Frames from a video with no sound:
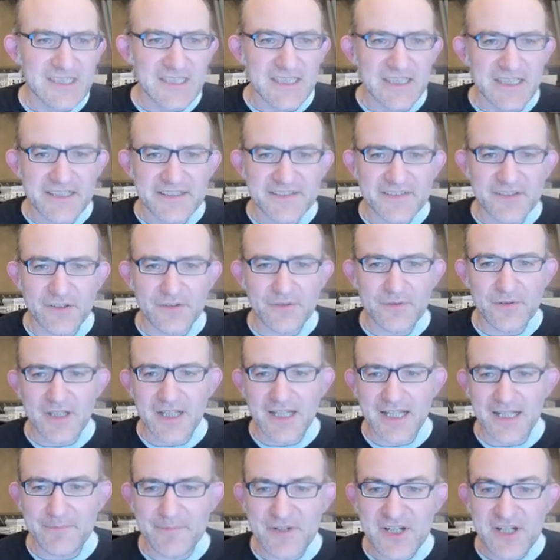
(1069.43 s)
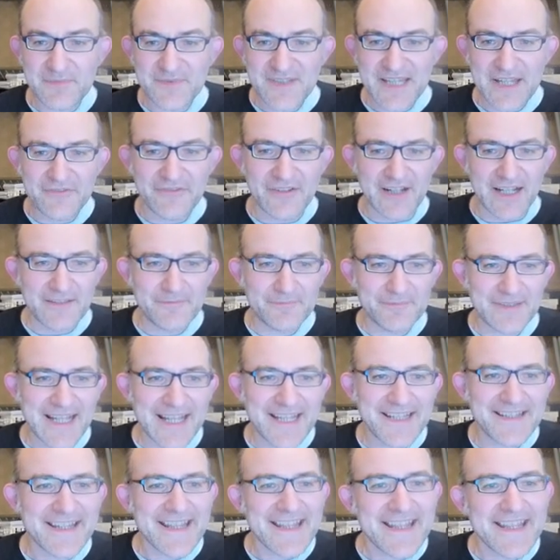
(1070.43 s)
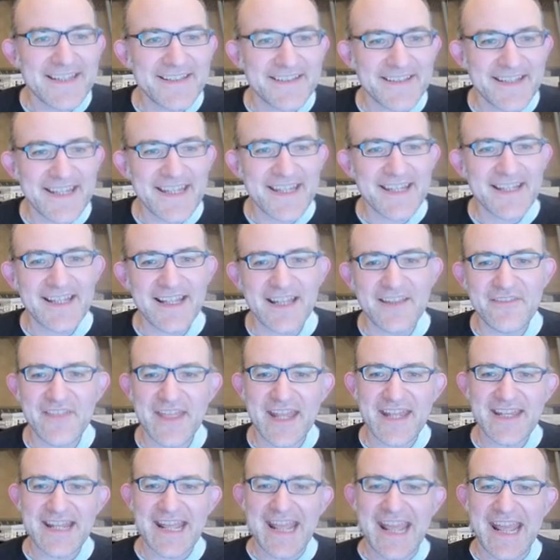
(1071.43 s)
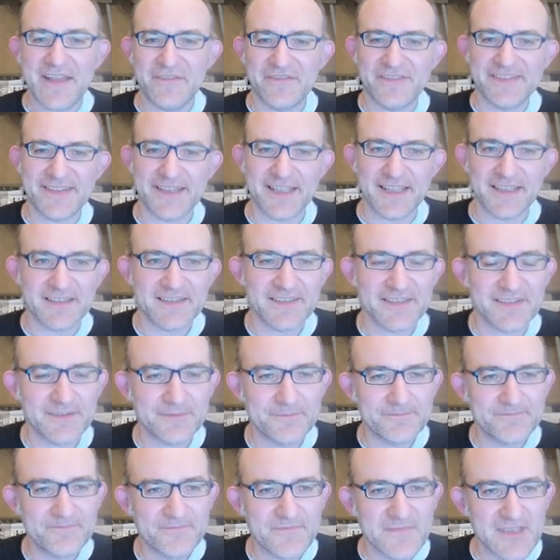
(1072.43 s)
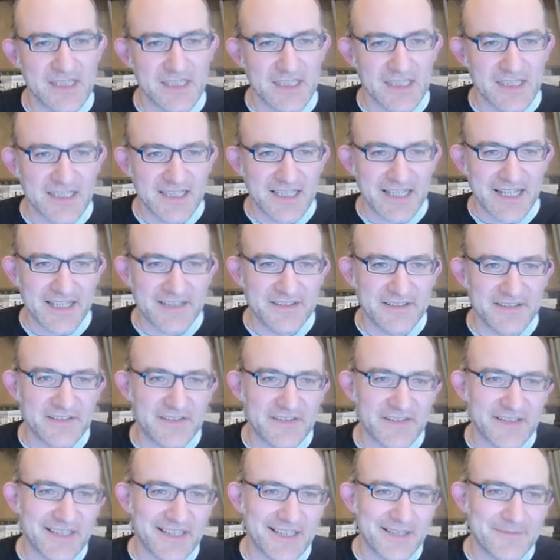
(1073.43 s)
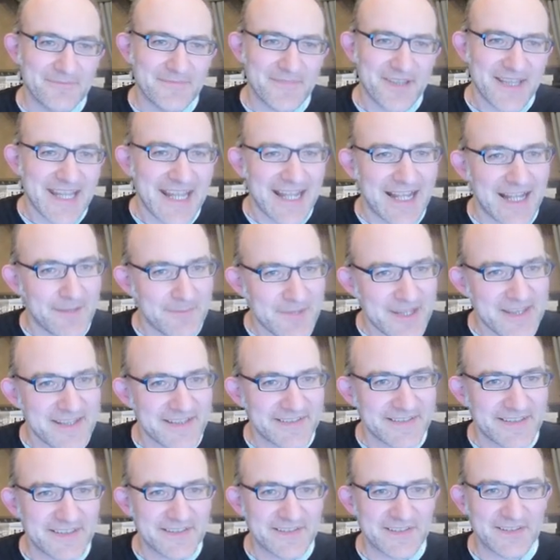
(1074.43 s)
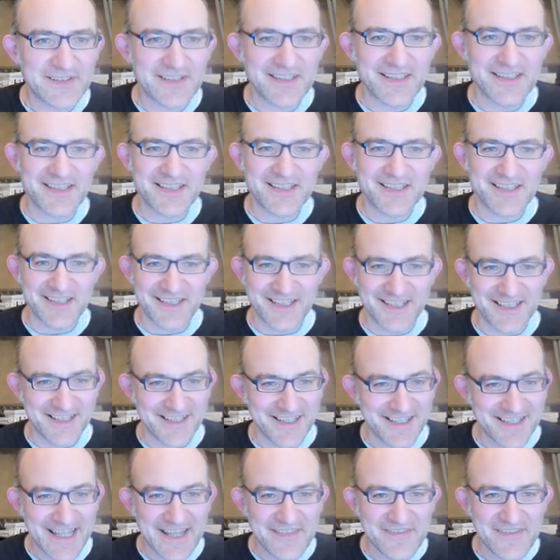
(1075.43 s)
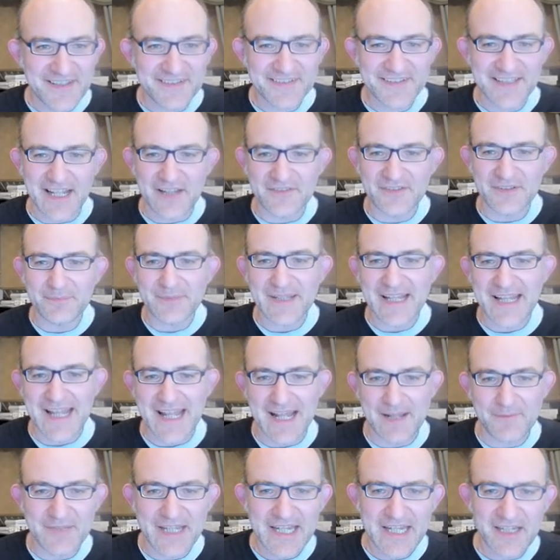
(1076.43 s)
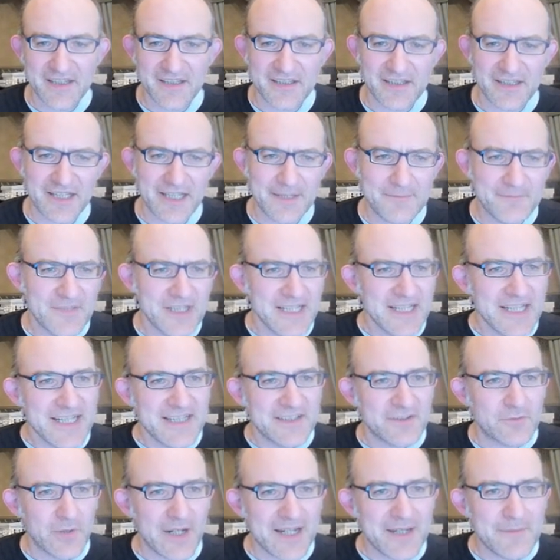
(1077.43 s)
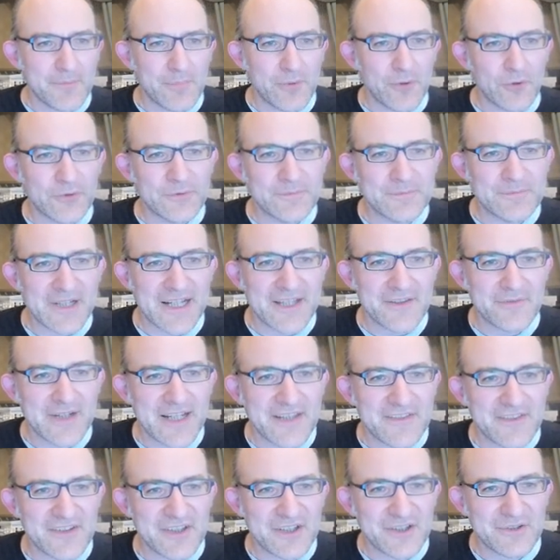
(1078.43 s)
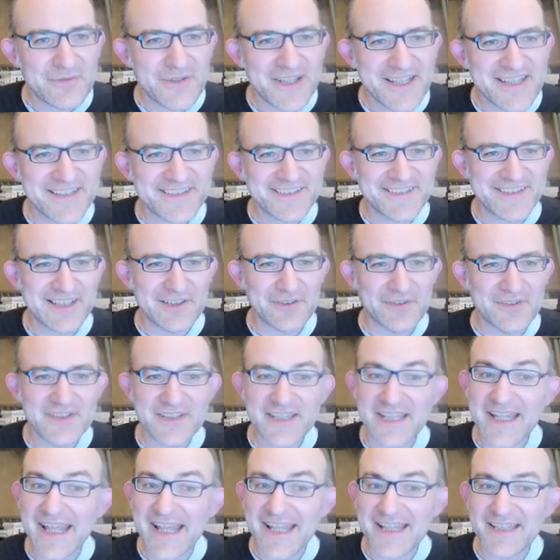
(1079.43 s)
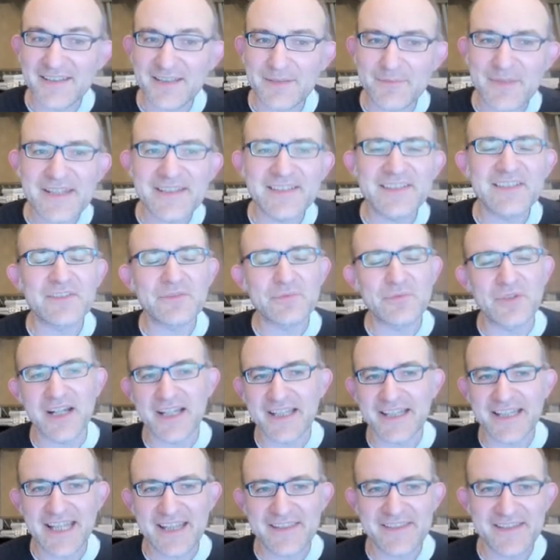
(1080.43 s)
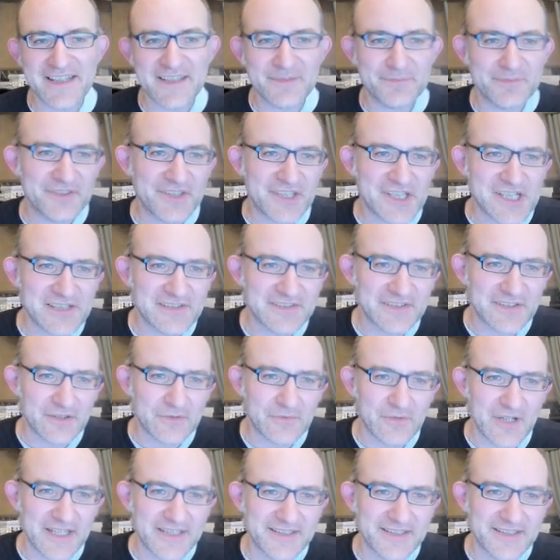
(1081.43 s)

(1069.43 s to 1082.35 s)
So bishop d5 played ed and then f6. And this is again this counterplay happening. It's quite important, by the way, that the queen is still on d8. I mean, this is why again these positions are quite